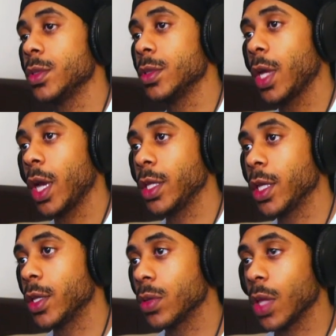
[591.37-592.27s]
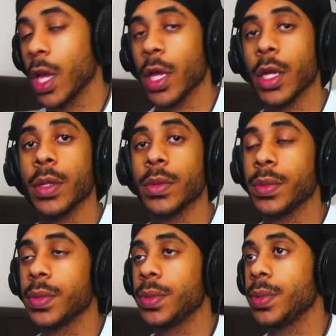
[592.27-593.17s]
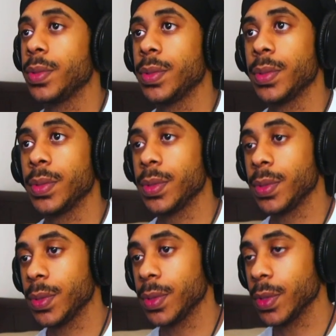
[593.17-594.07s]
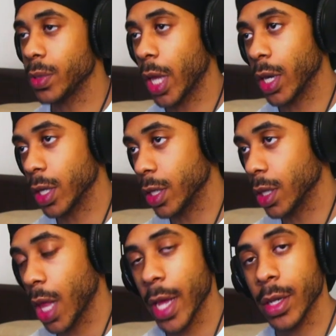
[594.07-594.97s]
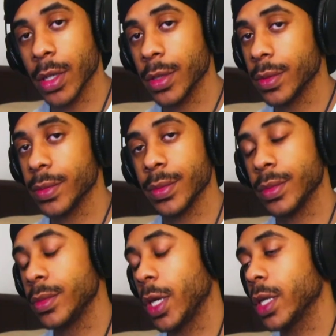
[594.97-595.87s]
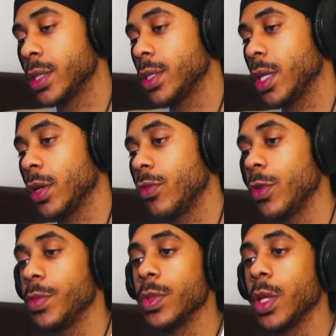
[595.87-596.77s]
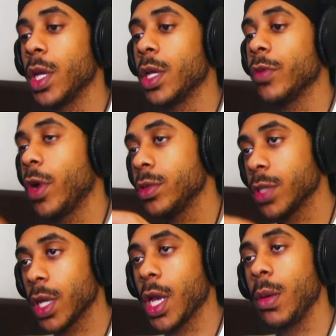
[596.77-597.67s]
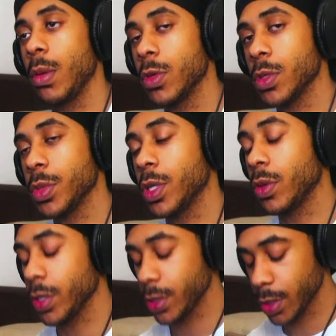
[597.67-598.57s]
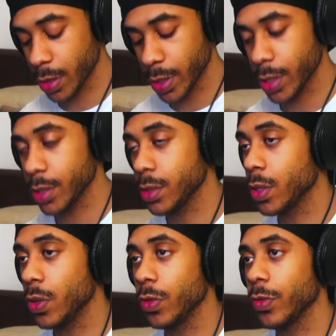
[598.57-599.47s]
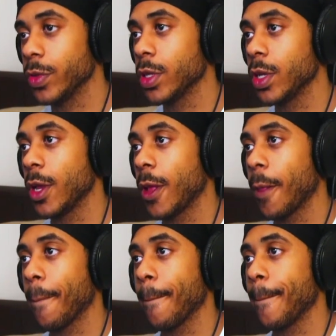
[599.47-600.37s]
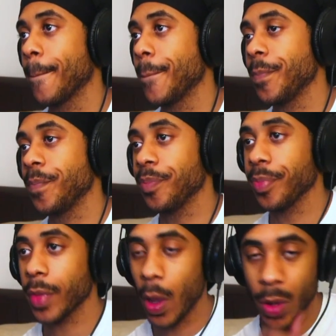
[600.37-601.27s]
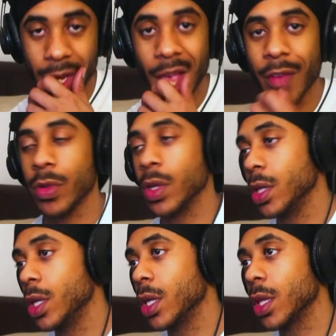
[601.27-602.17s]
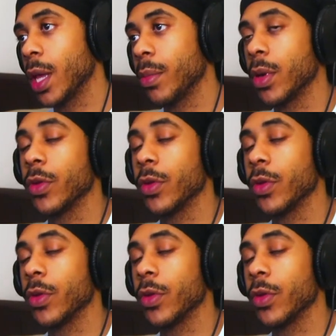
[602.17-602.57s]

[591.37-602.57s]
I think you lying. You're not a good liar. I can tell I'll rip you lying. If I was a cop, I would have been arrested your ass. You goofy. I would have gave you a look like, bro, if